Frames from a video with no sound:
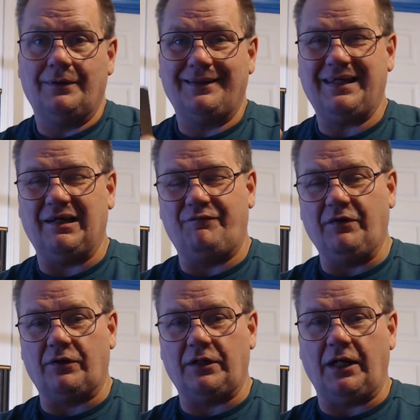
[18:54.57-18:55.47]
Get a
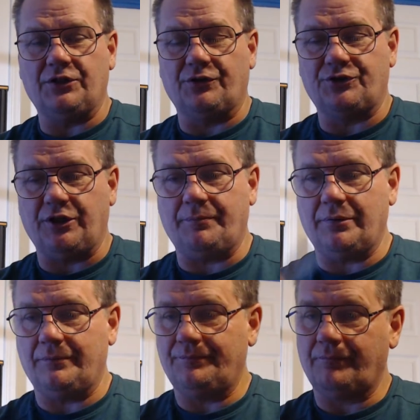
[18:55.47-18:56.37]
feeler gauge, they're cheap.
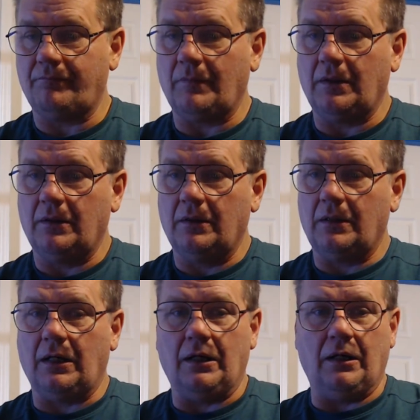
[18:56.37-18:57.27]

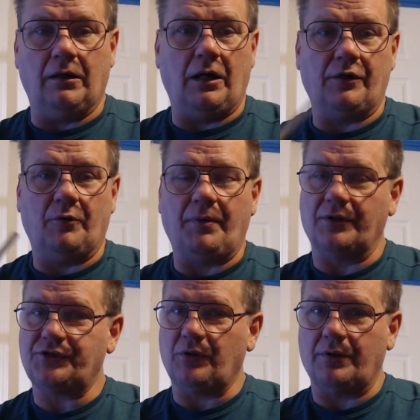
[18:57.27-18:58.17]
Auto
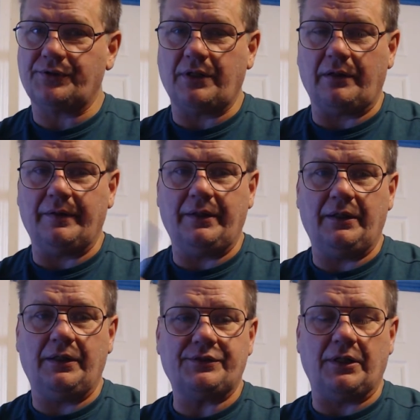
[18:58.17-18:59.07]
parts stores carry
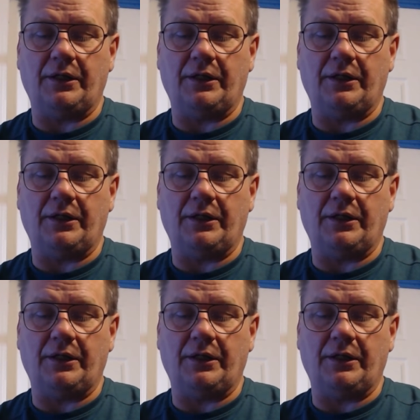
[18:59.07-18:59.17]
these.